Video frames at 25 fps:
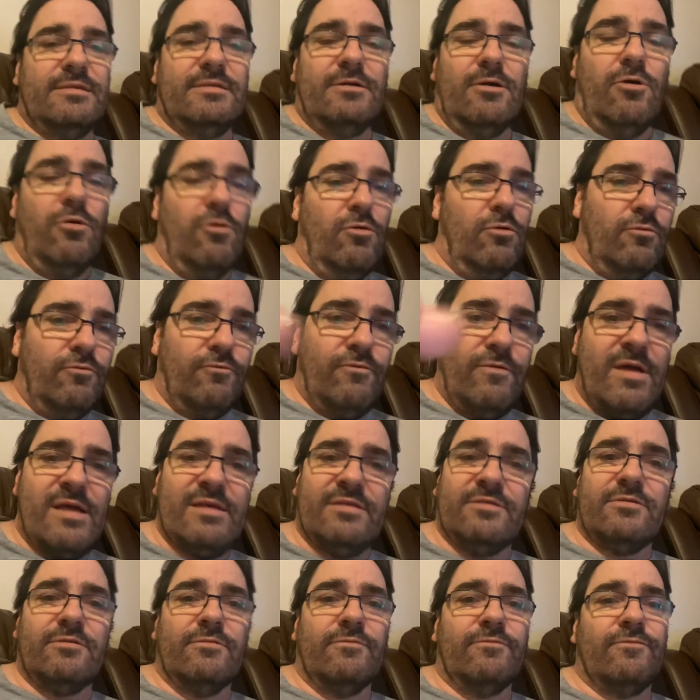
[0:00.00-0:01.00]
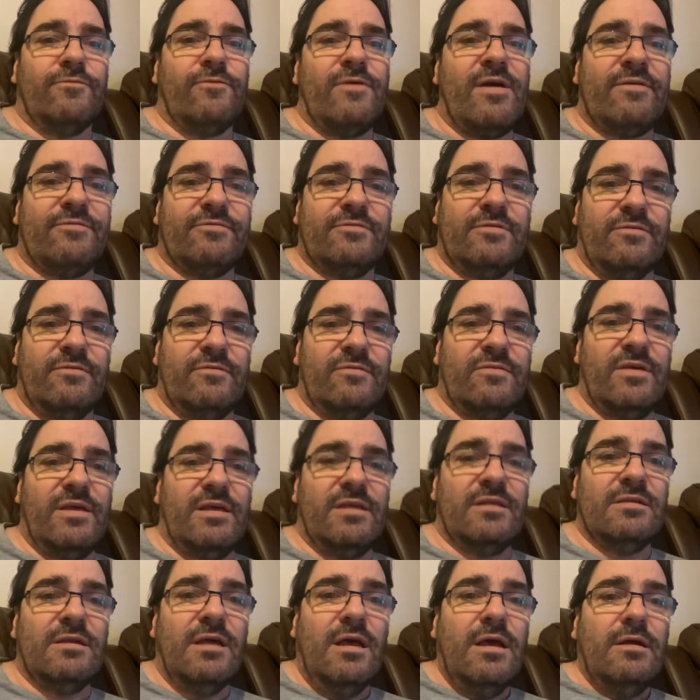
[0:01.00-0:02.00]
the whole raft of
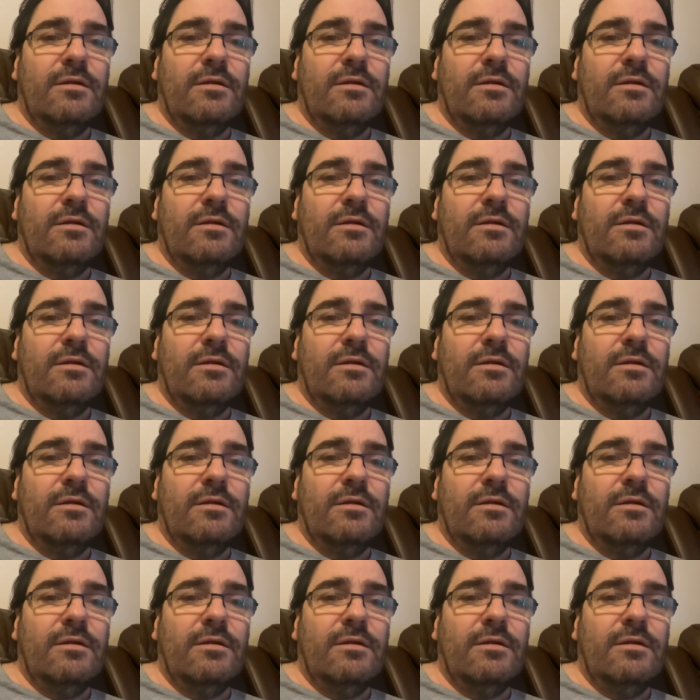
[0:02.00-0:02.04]
things,